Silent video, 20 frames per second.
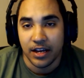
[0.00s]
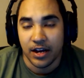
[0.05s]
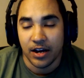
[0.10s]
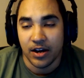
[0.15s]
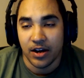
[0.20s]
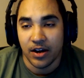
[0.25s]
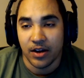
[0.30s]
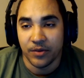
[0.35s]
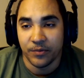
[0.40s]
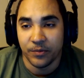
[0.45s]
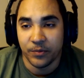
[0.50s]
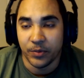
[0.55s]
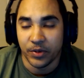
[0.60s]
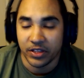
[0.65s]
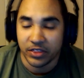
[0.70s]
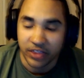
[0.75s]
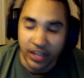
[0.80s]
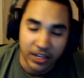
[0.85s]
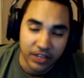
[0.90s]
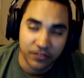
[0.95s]
Uh,
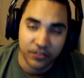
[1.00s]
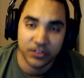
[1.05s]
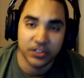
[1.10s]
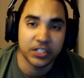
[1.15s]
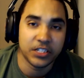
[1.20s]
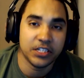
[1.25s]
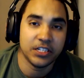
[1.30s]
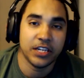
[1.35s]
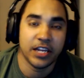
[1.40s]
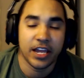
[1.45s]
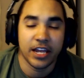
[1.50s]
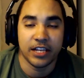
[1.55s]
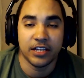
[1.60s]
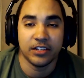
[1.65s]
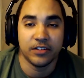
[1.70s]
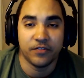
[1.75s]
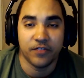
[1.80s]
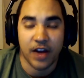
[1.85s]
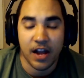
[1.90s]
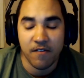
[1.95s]
but thankfully,
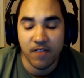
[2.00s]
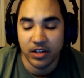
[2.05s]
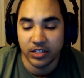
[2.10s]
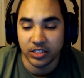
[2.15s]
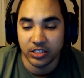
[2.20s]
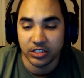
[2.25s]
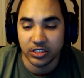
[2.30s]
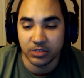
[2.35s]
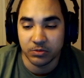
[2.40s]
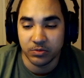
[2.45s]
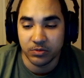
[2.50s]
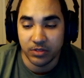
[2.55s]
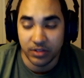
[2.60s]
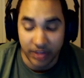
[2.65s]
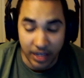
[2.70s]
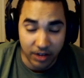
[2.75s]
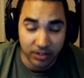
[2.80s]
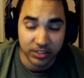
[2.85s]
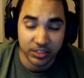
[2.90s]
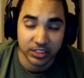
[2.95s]
hitting five hundred
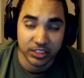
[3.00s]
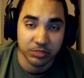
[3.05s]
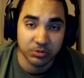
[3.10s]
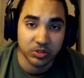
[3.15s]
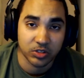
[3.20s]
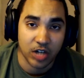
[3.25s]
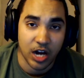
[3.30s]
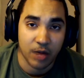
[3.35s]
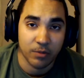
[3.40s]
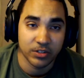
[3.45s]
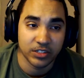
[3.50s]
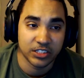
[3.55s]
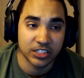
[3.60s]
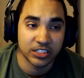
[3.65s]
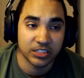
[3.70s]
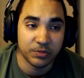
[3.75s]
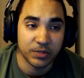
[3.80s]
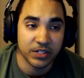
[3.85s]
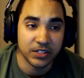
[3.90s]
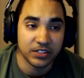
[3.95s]
thousand subscribers
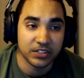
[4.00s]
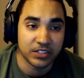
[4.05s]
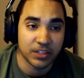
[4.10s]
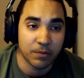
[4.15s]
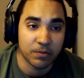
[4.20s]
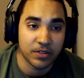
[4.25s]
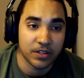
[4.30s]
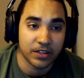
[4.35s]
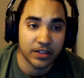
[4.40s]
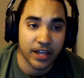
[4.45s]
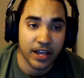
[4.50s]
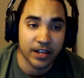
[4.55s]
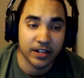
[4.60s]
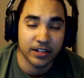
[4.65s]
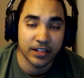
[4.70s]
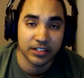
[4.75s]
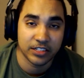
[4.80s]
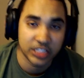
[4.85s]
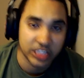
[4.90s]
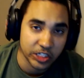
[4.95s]
has been something that
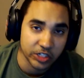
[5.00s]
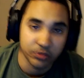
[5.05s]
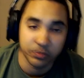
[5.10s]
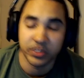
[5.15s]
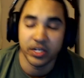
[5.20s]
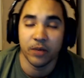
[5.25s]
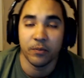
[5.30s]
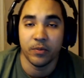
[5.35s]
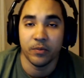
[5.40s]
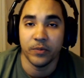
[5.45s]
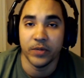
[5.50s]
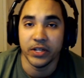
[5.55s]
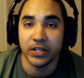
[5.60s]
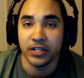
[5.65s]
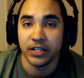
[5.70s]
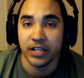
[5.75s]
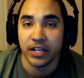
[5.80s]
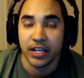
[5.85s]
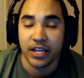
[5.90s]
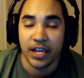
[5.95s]
has cheered me up a bit,